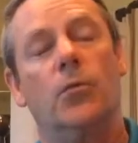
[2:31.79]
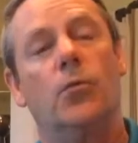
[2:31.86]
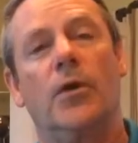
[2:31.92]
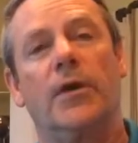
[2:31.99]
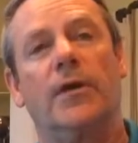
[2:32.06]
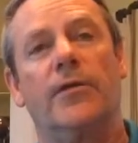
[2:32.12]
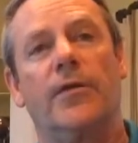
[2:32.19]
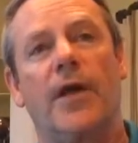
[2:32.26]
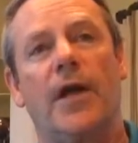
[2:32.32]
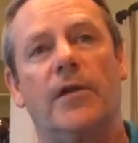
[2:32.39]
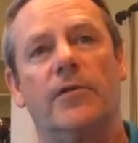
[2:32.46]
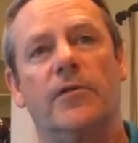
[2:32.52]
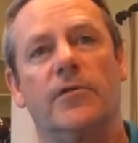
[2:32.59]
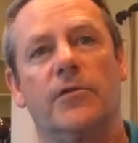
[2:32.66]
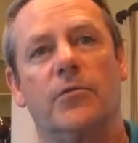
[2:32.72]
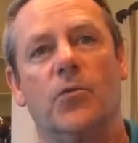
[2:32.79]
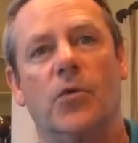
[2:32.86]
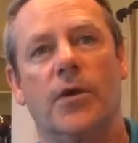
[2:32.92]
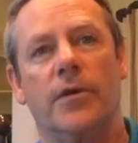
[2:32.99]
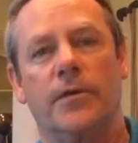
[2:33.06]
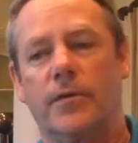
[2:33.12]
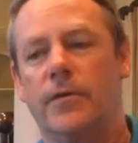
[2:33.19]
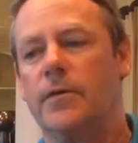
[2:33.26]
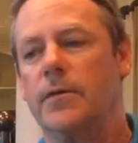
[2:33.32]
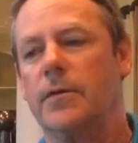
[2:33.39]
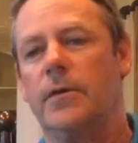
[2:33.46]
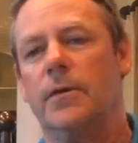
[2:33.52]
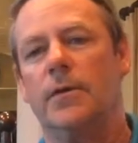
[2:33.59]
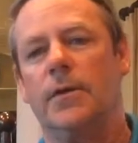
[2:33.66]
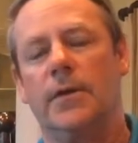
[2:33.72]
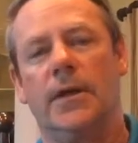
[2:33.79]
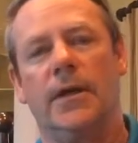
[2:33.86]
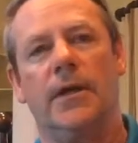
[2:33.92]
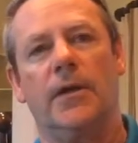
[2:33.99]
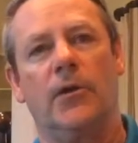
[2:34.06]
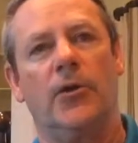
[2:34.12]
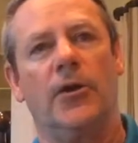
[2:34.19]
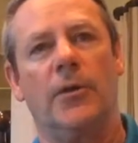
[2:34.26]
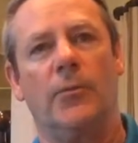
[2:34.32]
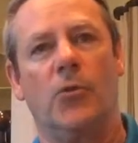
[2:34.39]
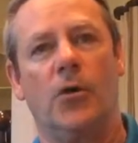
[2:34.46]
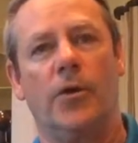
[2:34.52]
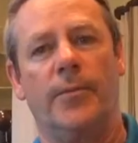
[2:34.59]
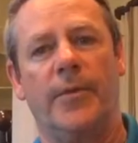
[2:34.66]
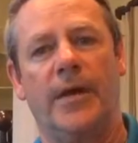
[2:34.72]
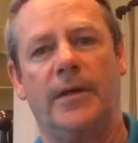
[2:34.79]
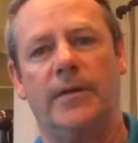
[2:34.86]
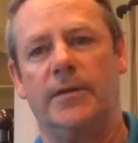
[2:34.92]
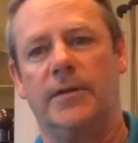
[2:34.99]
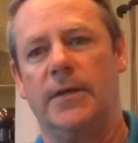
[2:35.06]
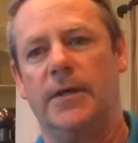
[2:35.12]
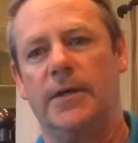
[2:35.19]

what Catholicism was and learning more about